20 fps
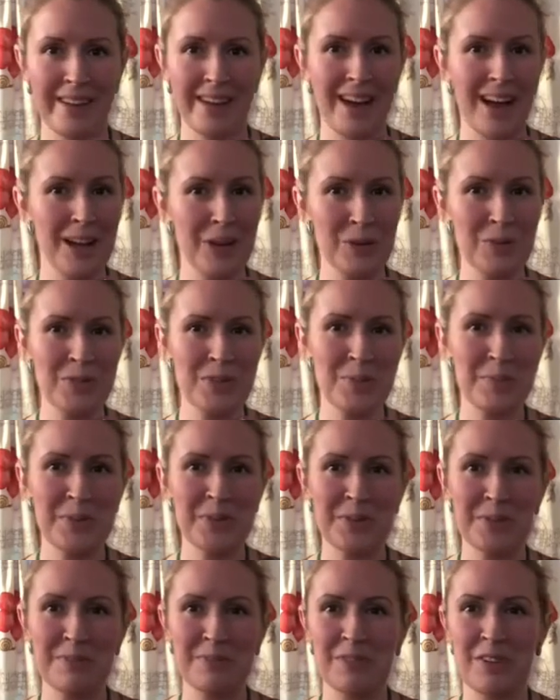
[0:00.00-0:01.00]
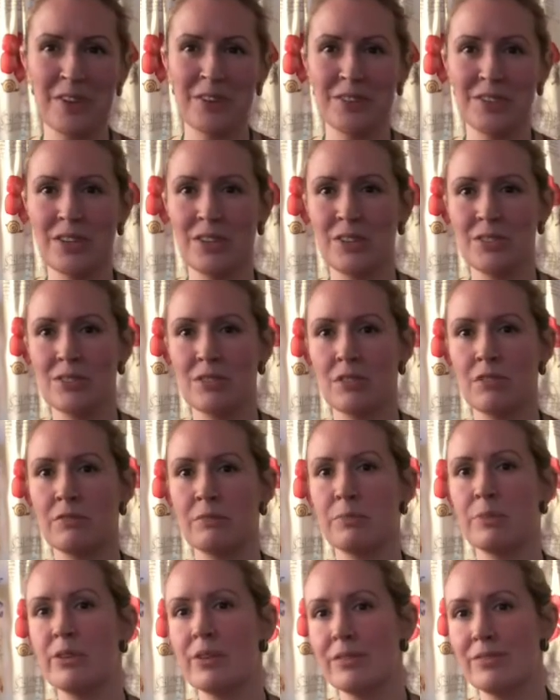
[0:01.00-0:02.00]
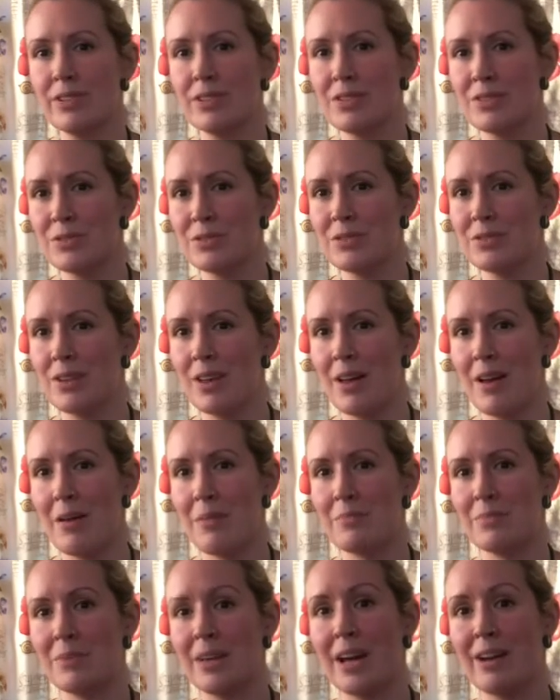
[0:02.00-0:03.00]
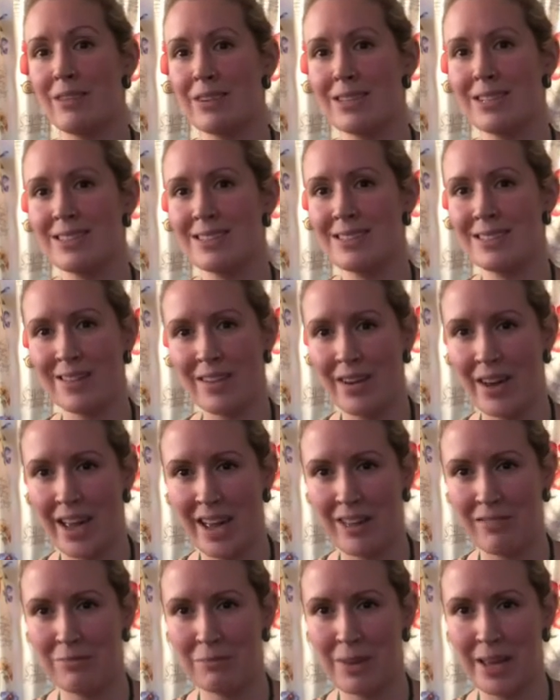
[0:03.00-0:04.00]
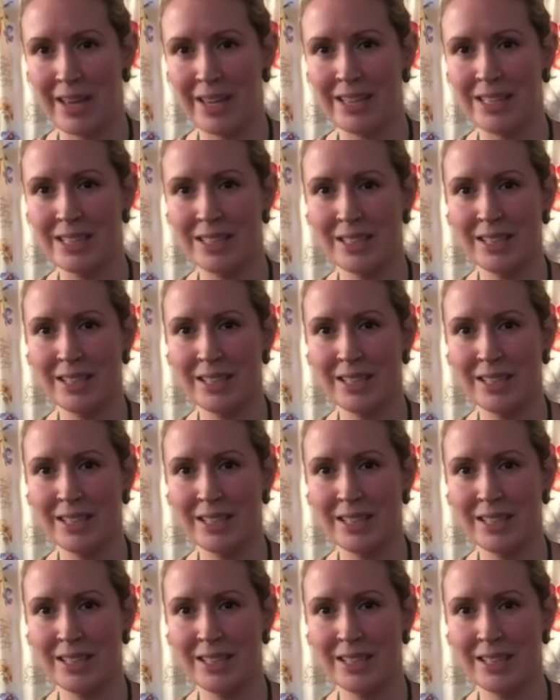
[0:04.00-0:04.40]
I'll also put some photos of previous characters that I have made.